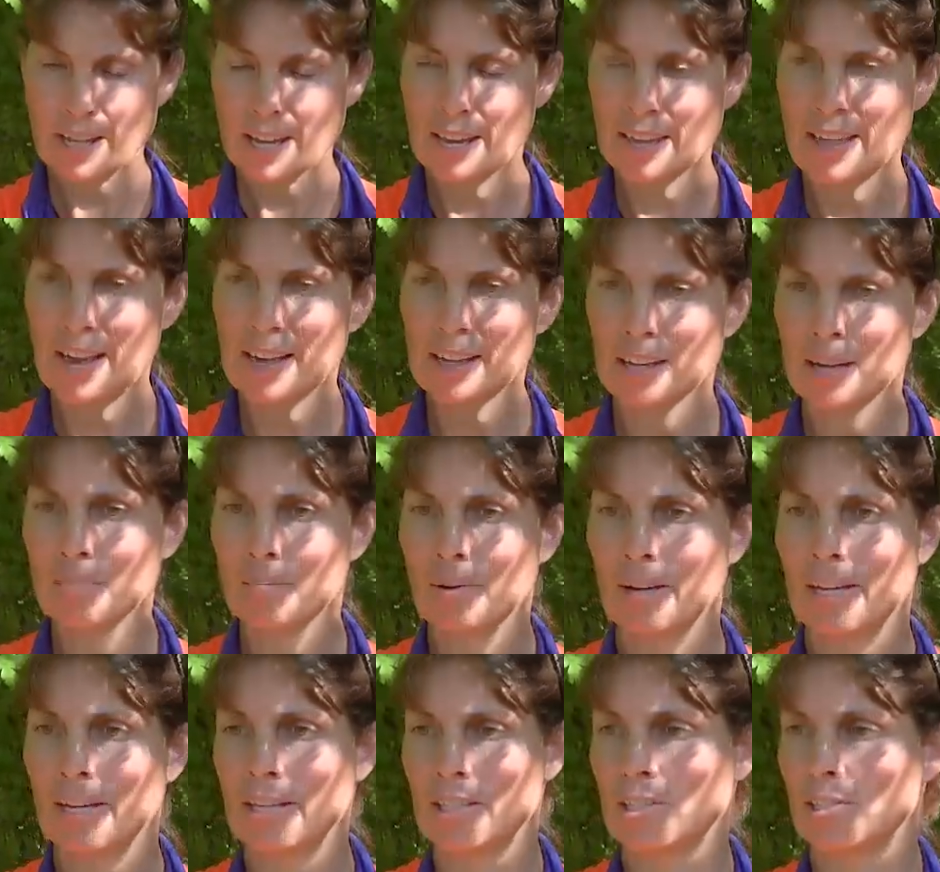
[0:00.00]
And that,
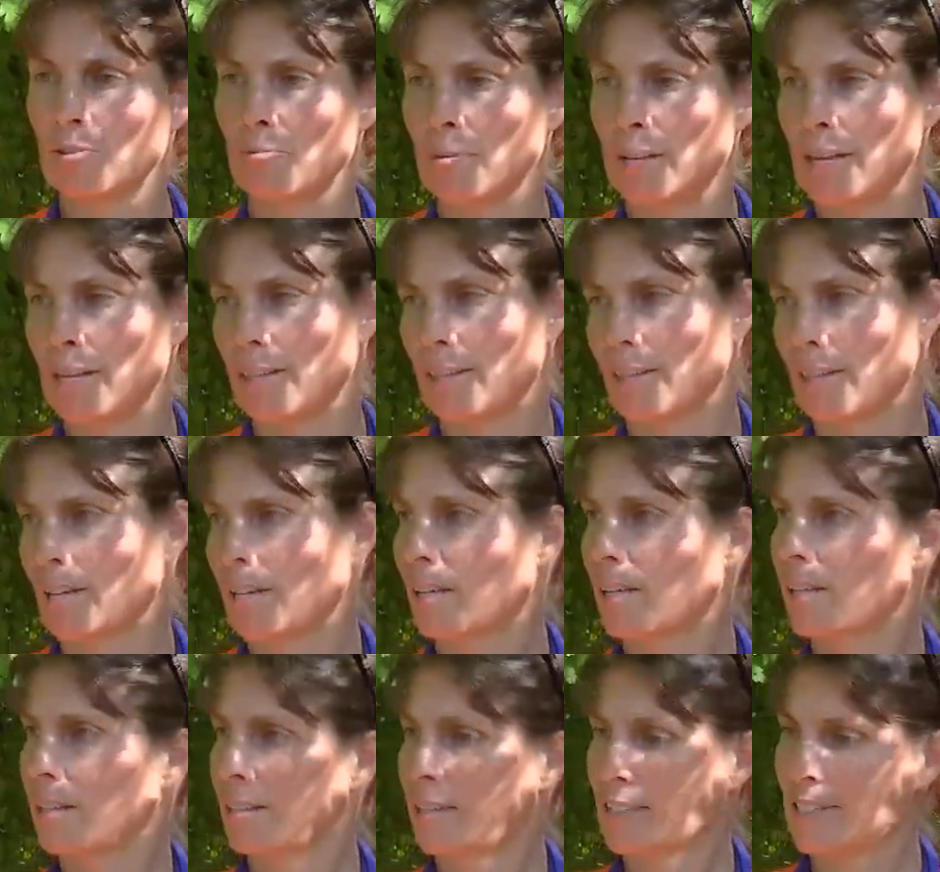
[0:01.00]
combined with
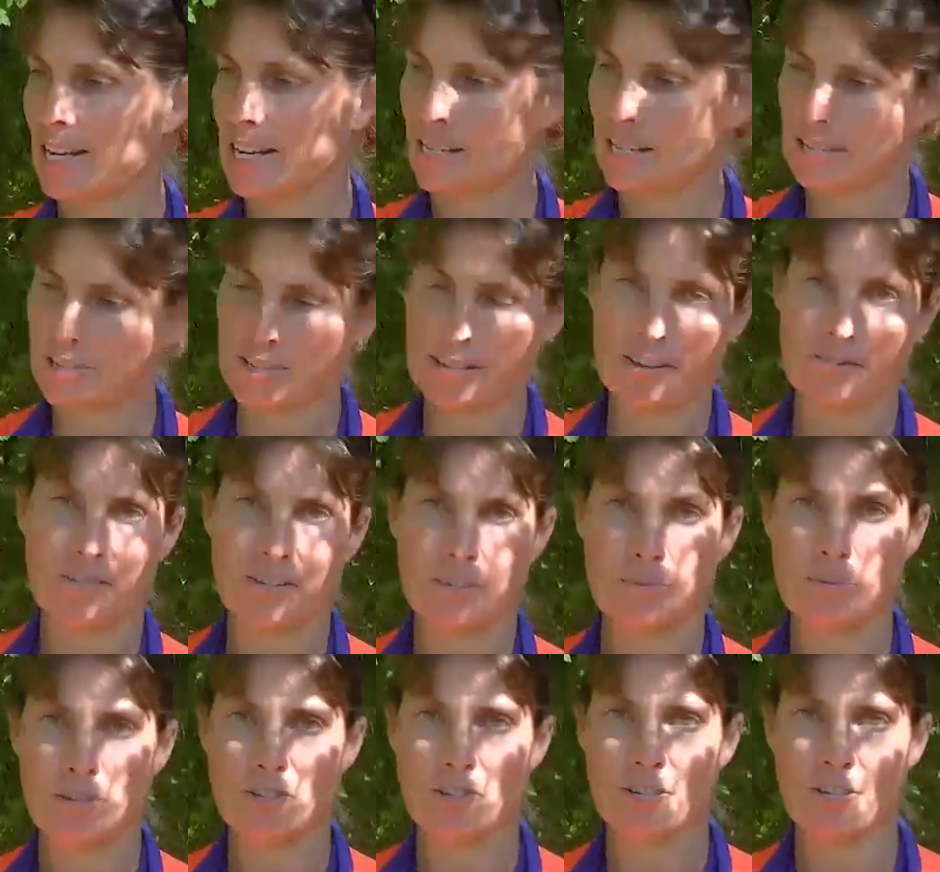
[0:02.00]
the tendency of these
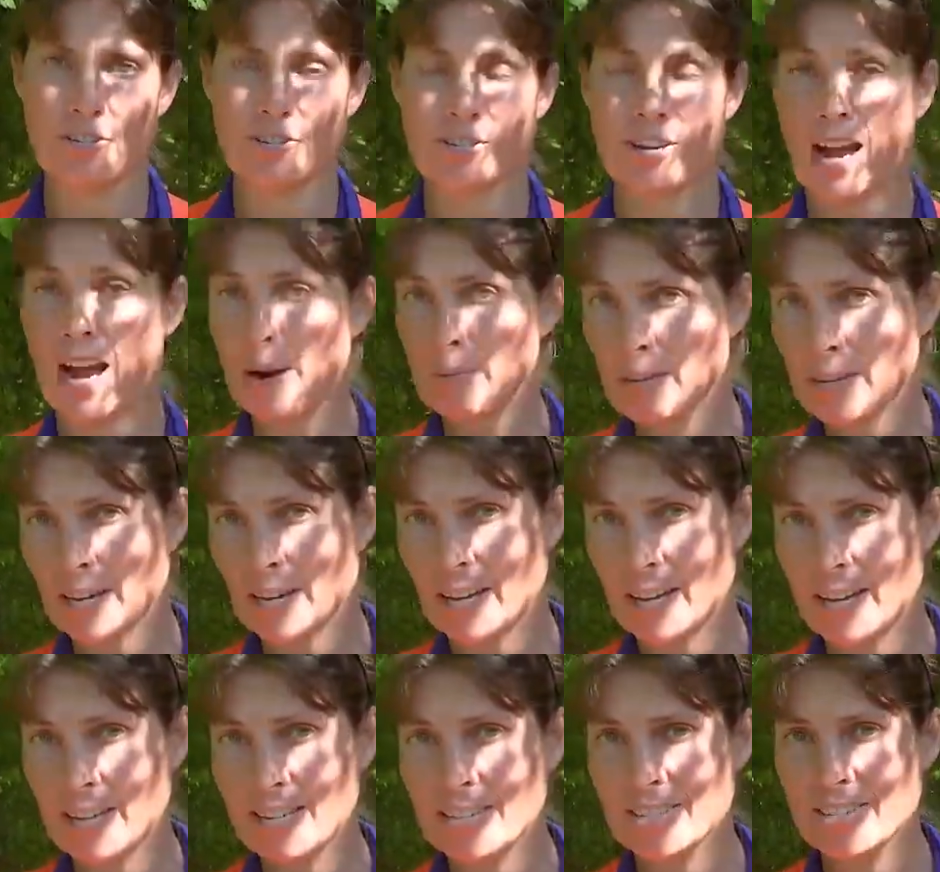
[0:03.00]
species to
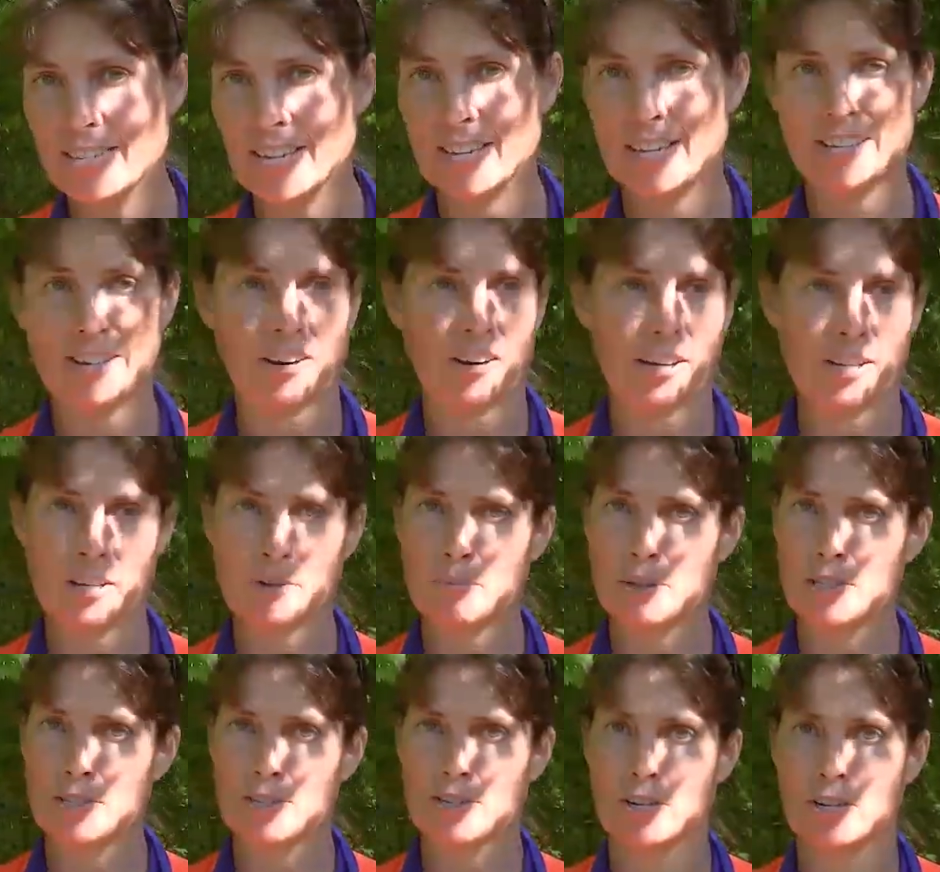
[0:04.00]
hybridize and
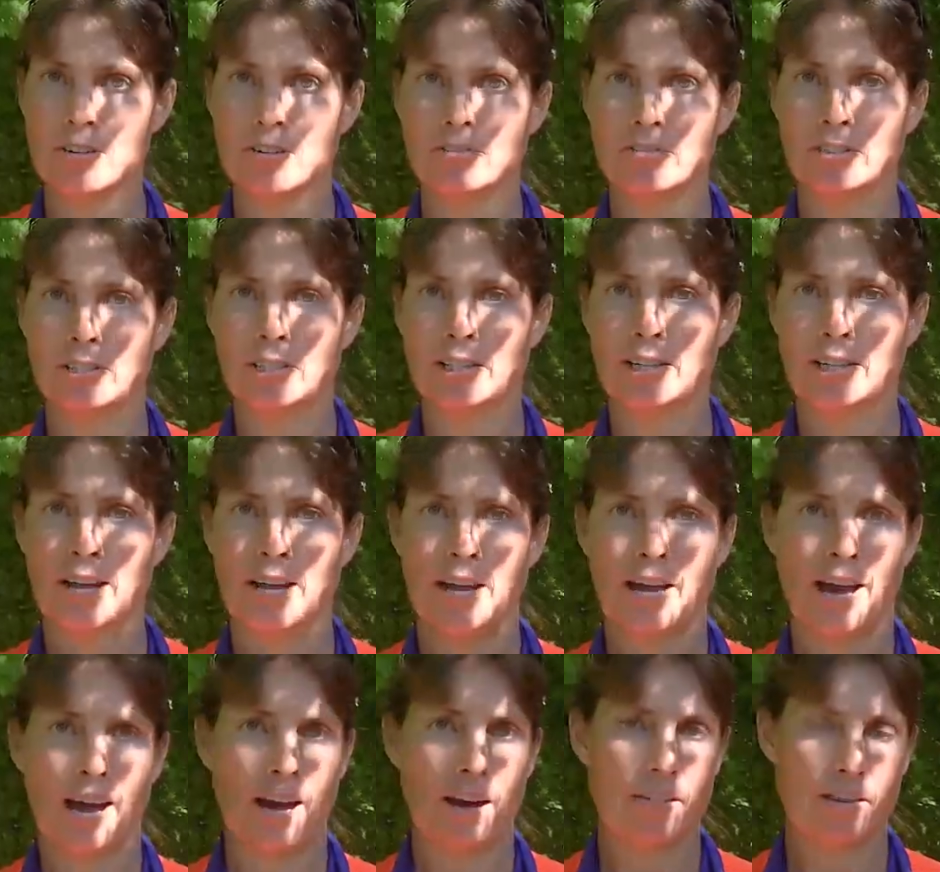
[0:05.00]
arguments over
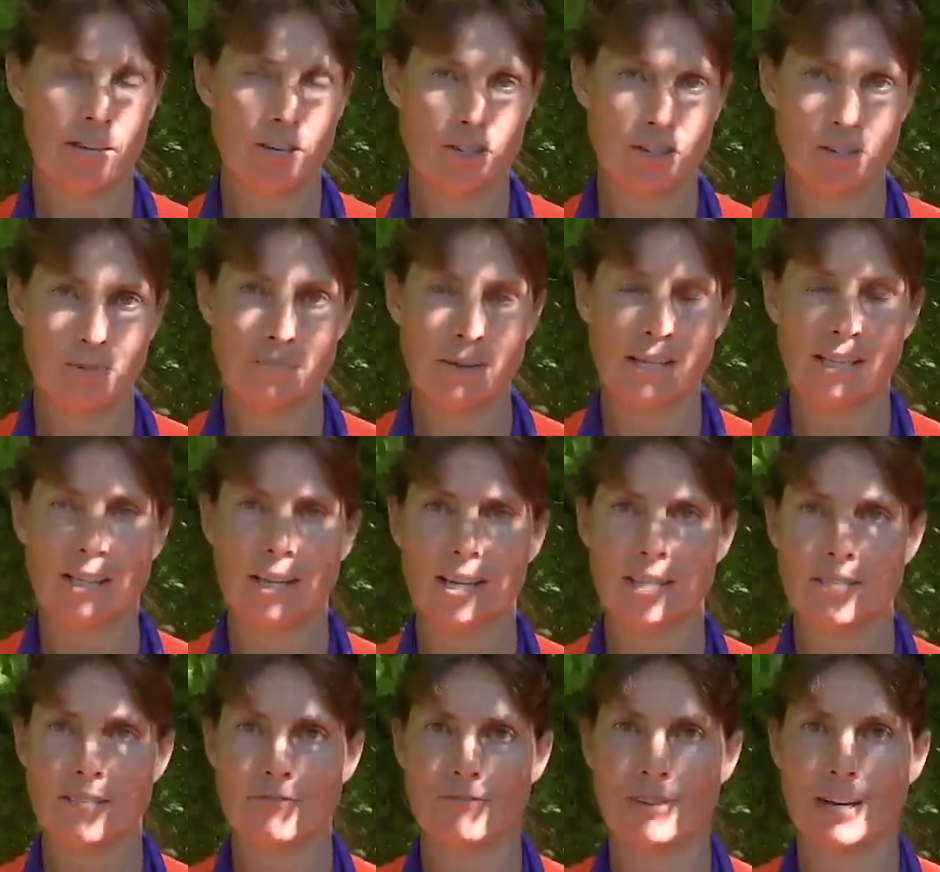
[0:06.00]
how they should be
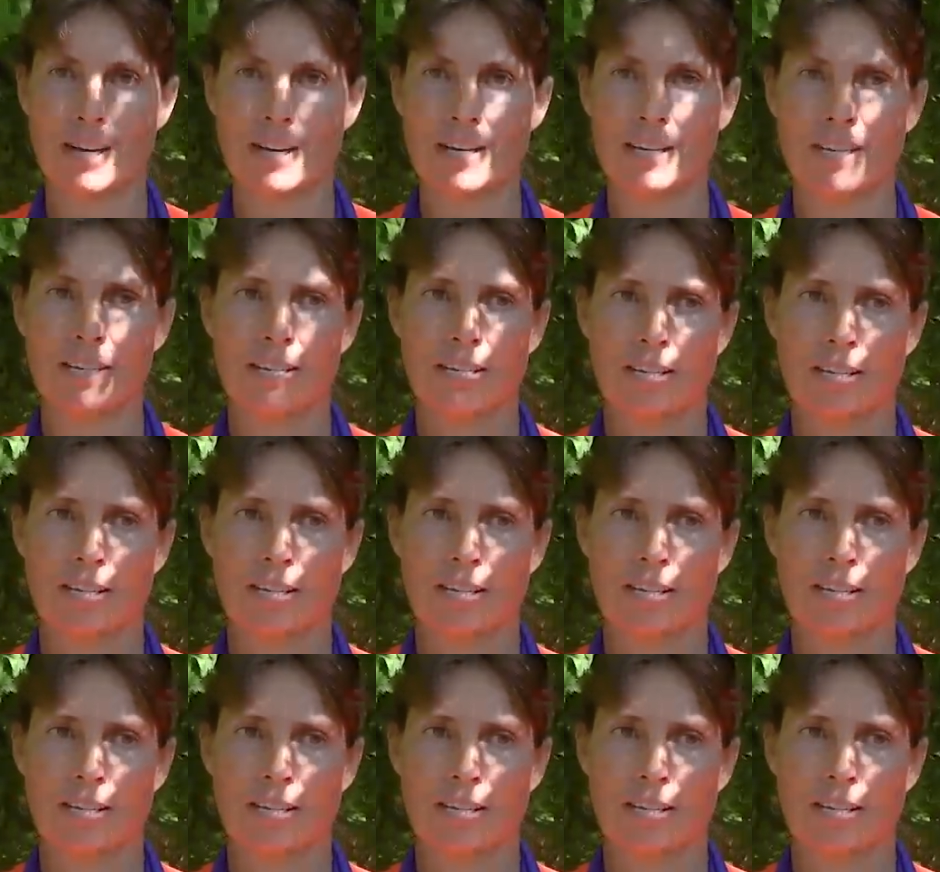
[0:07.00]
classified,